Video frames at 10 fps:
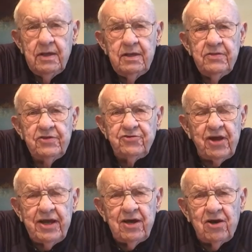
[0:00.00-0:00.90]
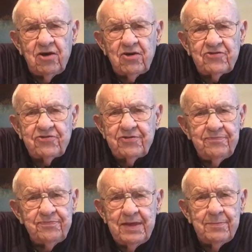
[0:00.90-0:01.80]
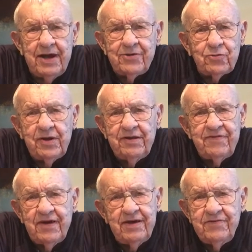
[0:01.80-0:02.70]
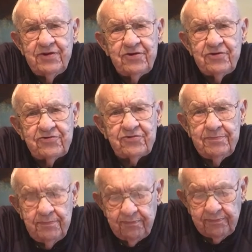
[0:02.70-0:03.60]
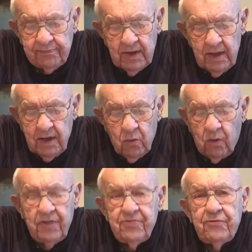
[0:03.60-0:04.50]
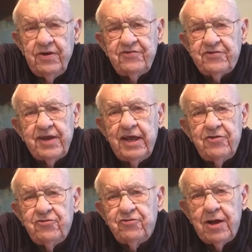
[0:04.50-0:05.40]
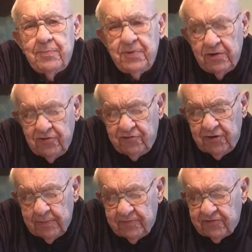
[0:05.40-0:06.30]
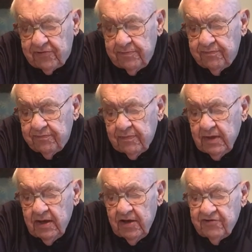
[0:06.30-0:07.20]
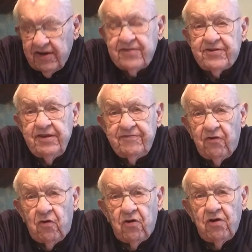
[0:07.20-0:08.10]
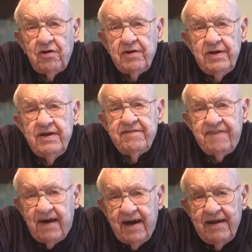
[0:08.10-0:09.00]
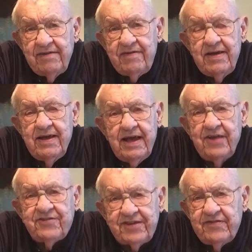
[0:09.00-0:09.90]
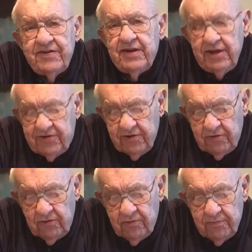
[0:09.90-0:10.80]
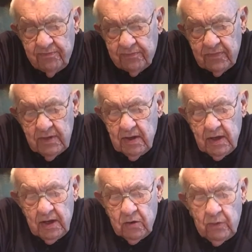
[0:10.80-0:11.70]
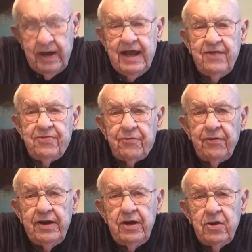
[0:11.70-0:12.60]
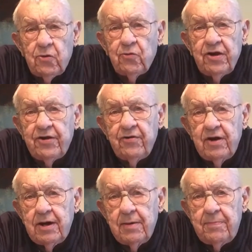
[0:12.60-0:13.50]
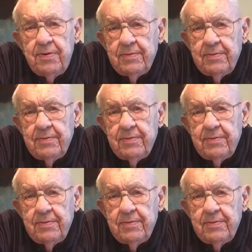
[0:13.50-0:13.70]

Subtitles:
The Jayhawks, in my 25 years, won 3 state championships, 64, 5, and 72. We had 3 runner-up